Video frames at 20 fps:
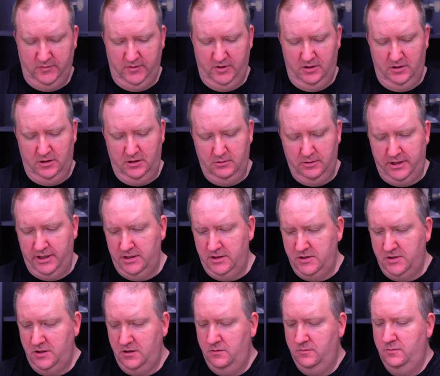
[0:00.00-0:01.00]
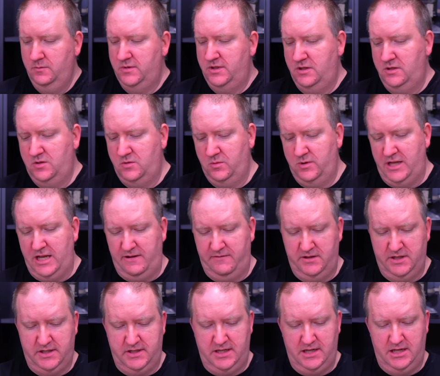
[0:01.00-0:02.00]
Alright, so since we
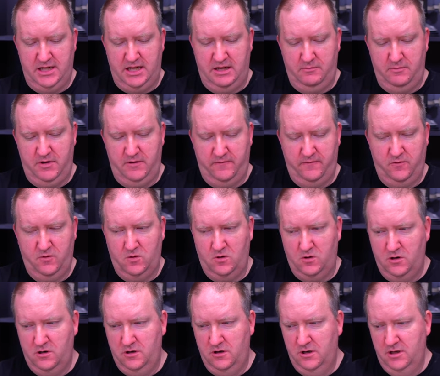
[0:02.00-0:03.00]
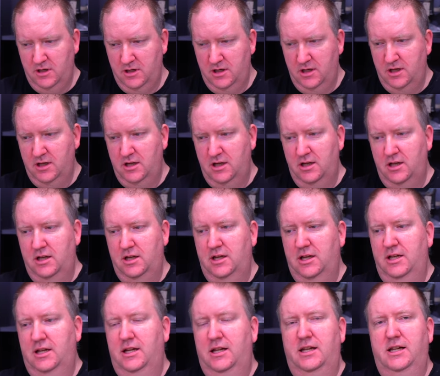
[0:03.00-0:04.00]
haven't seen him before,
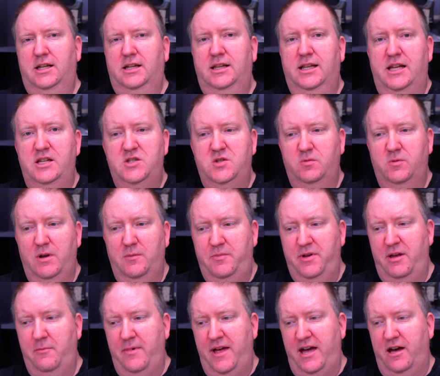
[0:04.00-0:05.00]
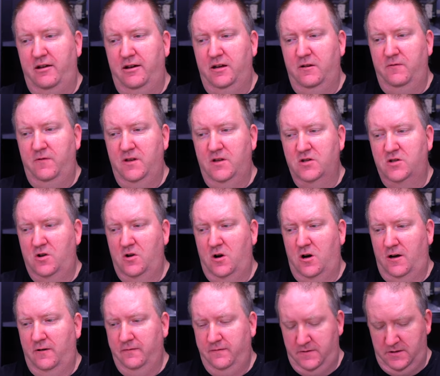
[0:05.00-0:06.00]
let's rip him out if he's
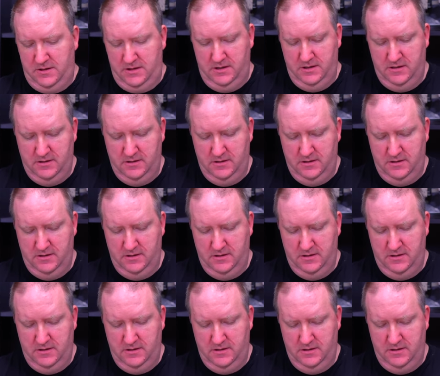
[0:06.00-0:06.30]
coughing.